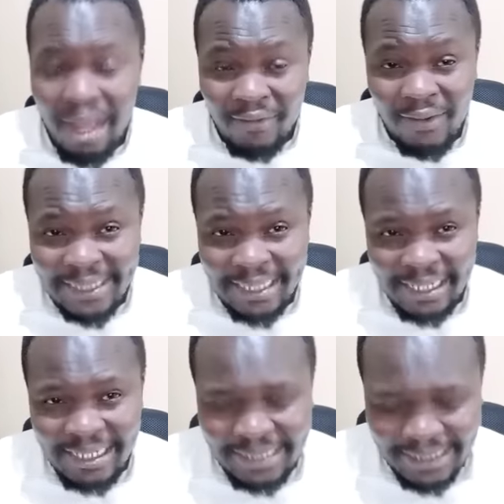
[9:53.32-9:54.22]
Otherwise,
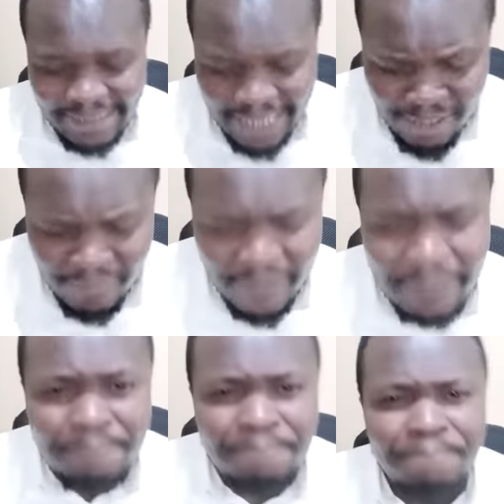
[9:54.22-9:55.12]
ladies and
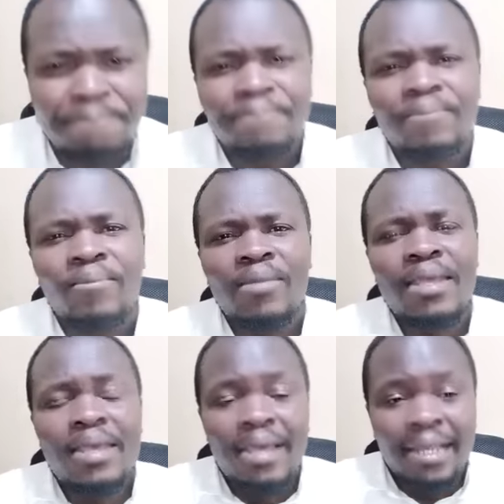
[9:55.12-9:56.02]
gentlemen,
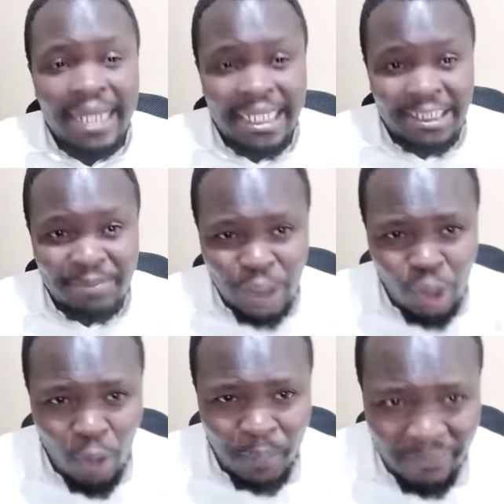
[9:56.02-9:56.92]
let me
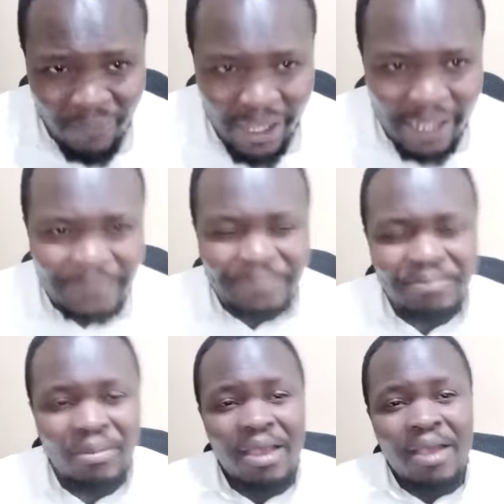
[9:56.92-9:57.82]
stop it there.
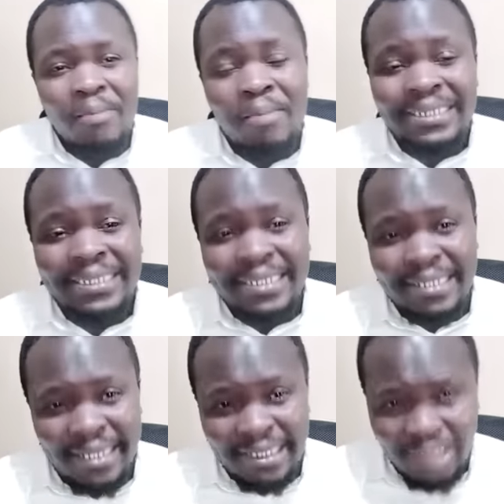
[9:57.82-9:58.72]
But
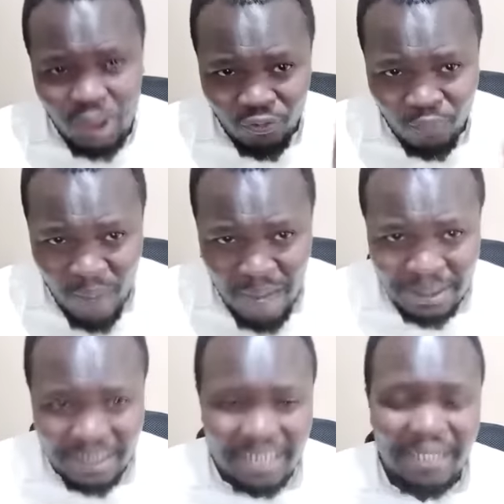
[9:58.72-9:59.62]
in case you've
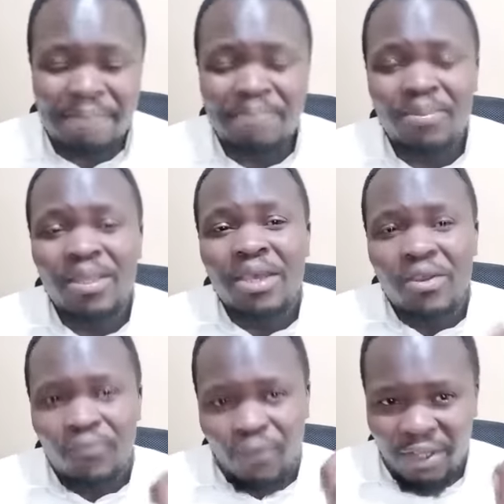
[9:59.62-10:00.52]
bumped here
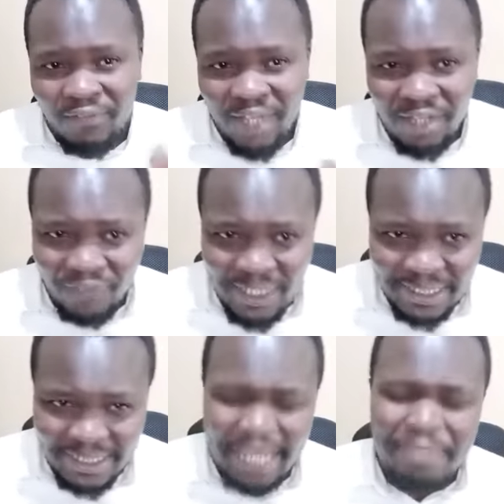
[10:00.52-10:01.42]
for the very
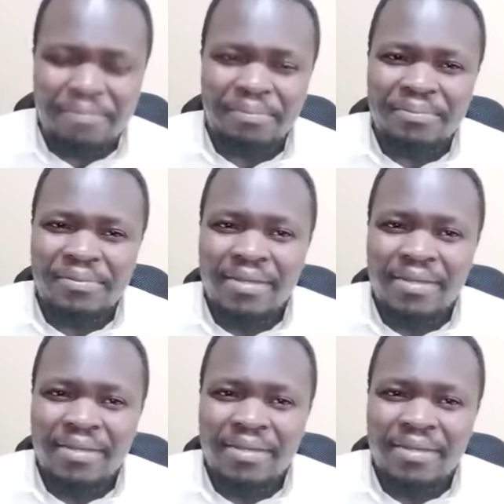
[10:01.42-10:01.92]
first time,